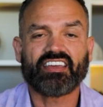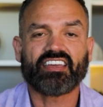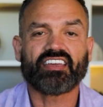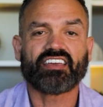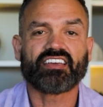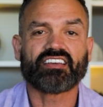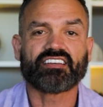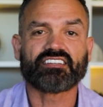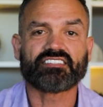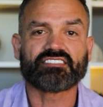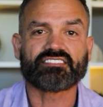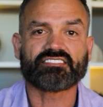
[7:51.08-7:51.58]

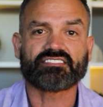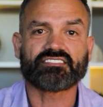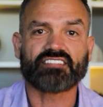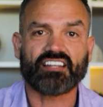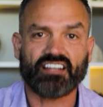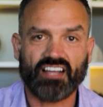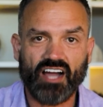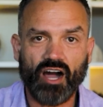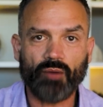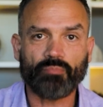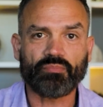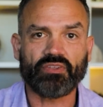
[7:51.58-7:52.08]
is the
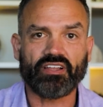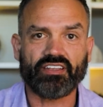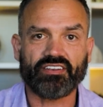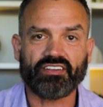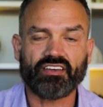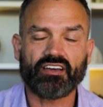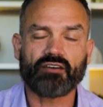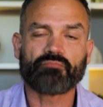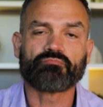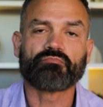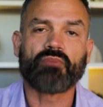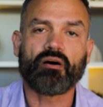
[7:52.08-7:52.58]
couplet,
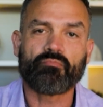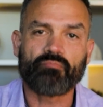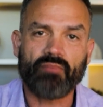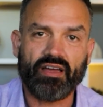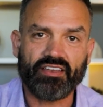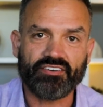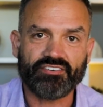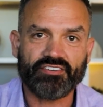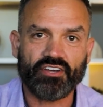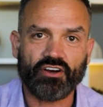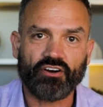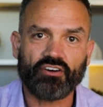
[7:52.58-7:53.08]

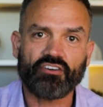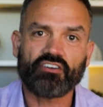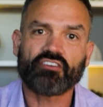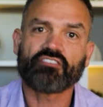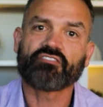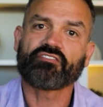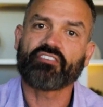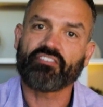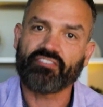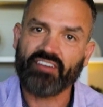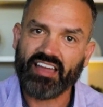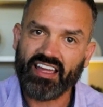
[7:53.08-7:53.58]
memento
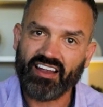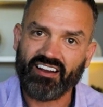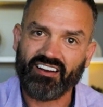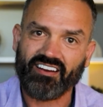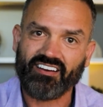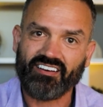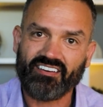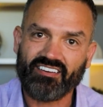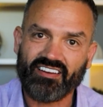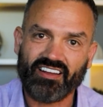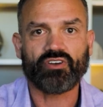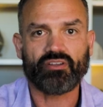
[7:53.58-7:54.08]

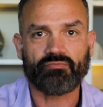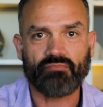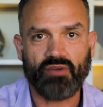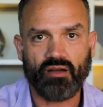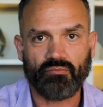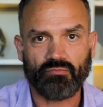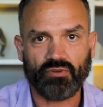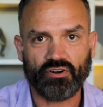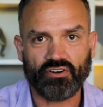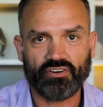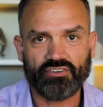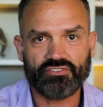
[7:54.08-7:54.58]
vivere,
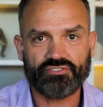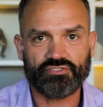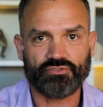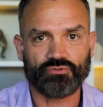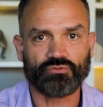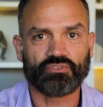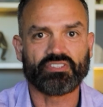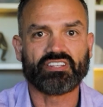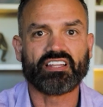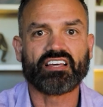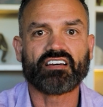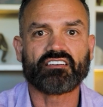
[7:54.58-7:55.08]
remember to
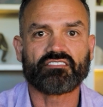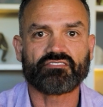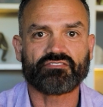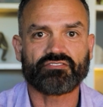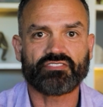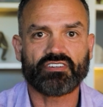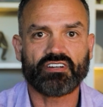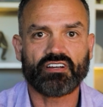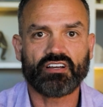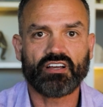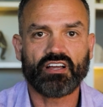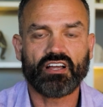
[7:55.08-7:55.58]

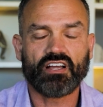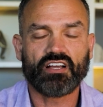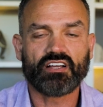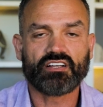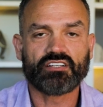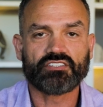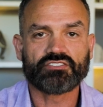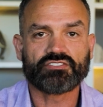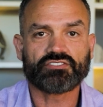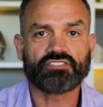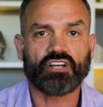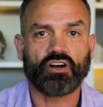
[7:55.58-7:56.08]
live.
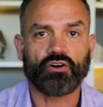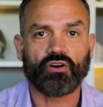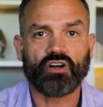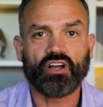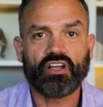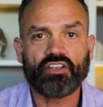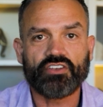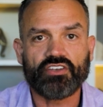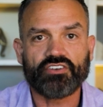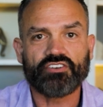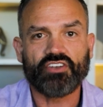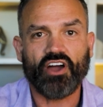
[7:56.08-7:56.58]
So,
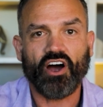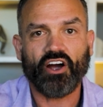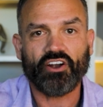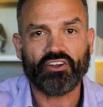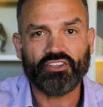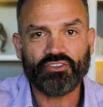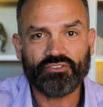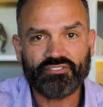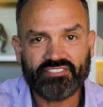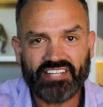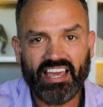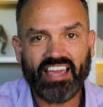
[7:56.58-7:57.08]
are
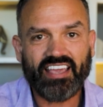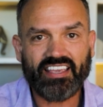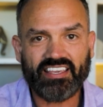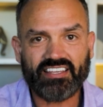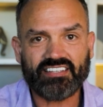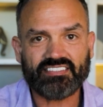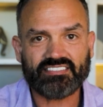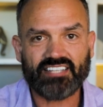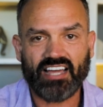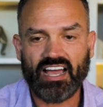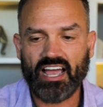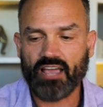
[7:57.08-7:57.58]
you
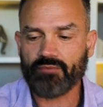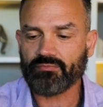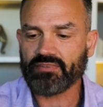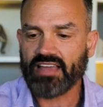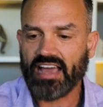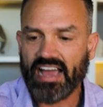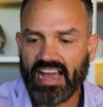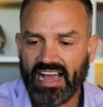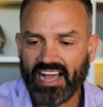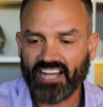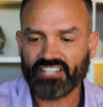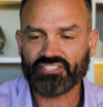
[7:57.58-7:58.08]
taking time
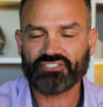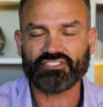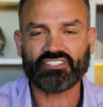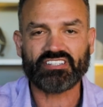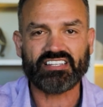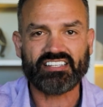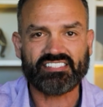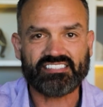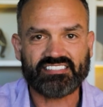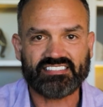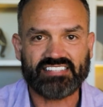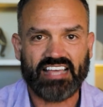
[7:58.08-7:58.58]
to
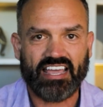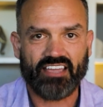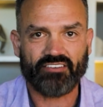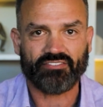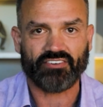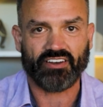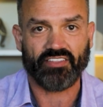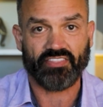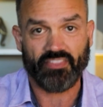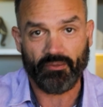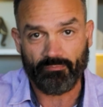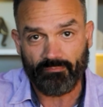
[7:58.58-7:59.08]
actually
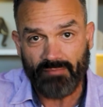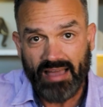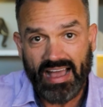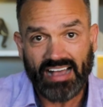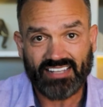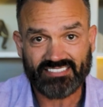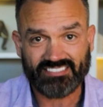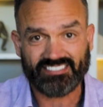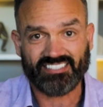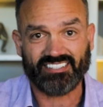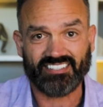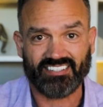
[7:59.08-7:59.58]
savor it? The
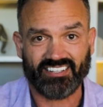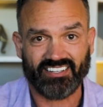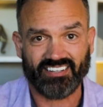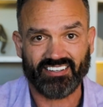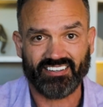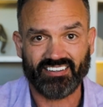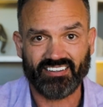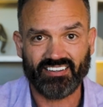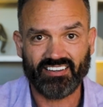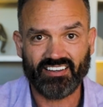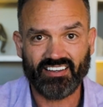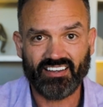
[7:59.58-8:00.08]

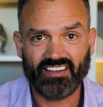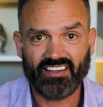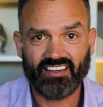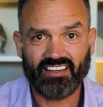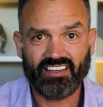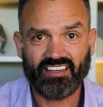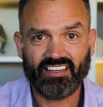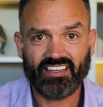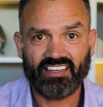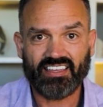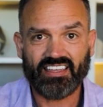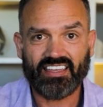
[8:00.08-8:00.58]

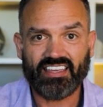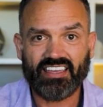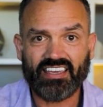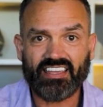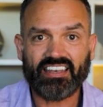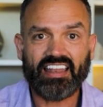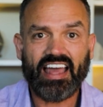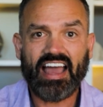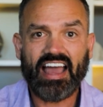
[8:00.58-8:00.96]
masculine, it